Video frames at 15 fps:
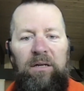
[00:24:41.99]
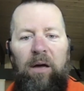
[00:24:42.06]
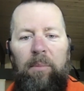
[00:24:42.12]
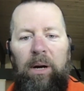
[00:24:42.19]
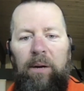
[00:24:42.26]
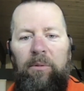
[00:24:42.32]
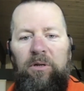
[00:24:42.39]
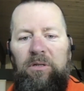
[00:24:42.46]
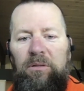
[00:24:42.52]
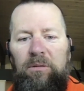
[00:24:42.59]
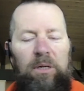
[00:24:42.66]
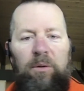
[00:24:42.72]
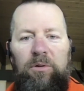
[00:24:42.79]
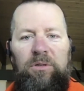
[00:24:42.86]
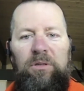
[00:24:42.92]
I mean, it
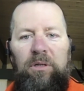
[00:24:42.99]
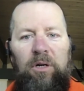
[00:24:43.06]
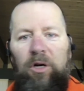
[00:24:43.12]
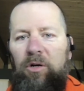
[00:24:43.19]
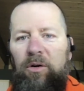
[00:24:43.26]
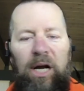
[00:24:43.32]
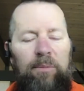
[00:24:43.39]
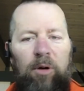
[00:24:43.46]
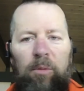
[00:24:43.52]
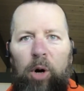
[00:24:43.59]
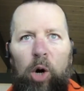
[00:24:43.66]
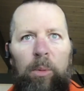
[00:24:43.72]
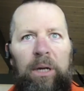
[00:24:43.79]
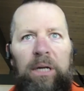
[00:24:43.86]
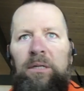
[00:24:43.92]
was an incredible
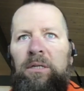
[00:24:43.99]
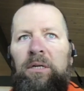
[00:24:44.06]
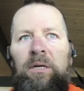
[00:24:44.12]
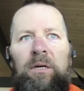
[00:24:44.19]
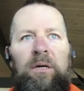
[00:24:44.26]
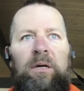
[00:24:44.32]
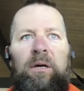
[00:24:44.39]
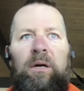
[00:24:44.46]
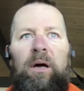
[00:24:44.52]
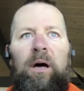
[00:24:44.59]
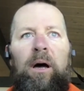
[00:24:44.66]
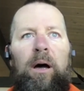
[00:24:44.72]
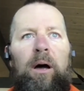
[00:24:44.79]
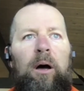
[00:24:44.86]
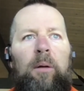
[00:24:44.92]
moment.
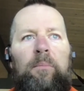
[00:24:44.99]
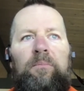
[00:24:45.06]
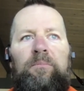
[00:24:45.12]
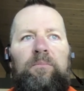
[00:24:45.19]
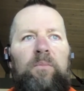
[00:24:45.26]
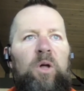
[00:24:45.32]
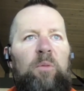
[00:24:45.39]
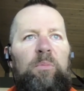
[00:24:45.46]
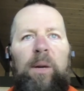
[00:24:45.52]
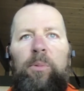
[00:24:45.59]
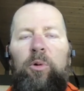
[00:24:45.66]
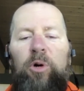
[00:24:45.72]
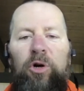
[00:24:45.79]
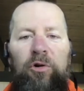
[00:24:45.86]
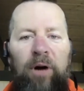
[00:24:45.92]

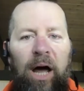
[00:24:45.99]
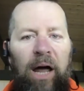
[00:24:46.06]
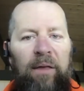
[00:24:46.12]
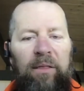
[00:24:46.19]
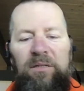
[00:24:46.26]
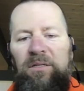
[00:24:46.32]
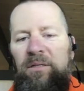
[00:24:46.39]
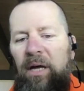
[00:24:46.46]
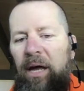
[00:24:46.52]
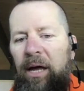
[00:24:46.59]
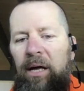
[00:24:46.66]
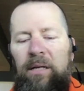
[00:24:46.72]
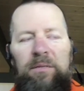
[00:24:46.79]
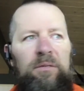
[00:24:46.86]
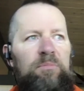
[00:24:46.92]
People were crying in the
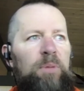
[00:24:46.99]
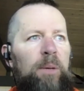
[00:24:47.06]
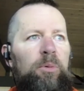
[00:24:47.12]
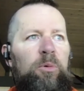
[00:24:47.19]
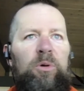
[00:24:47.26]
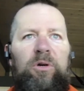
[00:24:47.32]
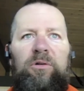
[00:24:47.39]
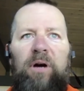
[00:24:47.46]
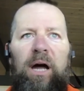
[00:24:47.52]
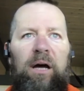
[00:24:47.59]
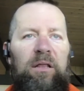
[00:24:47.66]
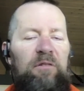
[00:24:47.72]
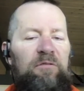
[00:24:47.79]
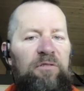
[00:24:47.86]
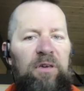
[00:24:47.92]
stands, people were
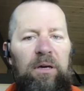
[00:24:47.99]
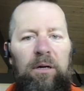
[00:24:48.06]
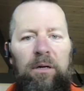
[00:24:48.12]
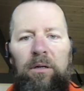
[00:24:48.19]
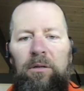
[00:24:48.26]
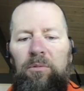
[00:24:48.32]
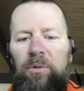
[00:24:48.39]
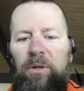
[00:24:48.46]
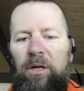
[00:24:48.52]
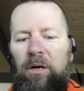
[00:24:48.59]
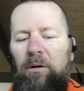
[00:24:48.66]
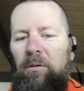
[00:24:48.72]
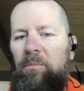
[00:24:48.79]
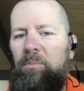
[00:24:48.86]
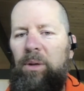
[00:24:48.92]
crying on the field.
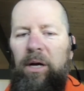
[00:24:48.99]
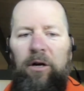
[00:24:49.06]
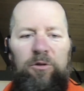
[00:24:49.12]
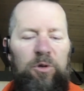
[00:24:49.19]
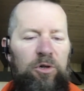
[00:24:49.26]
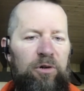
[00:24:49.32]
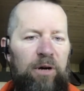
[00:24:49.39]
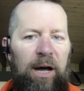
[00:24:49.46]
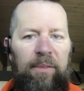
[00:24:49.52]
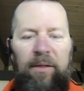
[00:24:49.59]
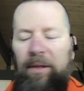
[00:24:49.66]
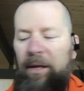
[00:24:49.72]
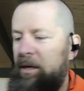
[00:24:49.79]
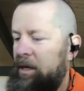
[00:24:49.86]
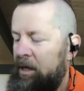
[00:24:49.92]
Players were crying.
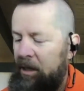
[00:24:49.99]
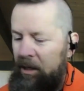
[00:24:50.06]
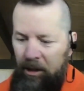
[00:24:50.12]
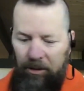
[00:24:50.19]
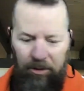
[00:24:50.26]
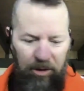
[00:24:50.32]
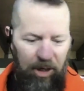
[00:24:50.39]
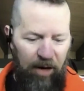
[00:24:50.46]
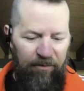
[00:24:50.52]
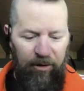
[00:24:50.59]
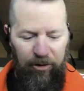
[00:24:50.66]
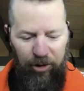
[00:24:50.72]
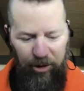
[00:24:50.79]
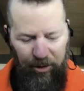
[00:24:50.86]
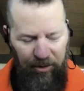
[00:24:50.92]
Then they took off
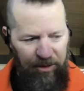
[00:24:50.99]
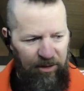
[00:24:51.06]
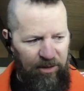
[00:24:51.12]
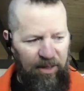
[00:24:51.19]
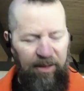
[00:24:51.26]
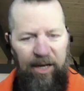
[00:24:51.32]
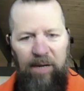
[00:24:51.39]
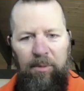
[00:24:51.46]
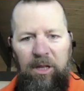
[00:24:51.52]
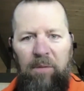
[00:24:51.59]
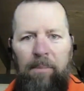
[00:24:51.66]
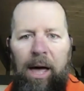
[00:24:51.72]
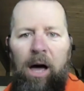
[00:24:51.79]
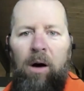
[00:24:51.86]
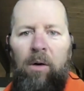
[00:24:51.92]
their jerseys and they laid them on the
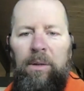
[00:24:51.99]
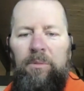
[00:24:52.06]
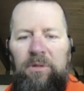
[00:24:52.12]
mound.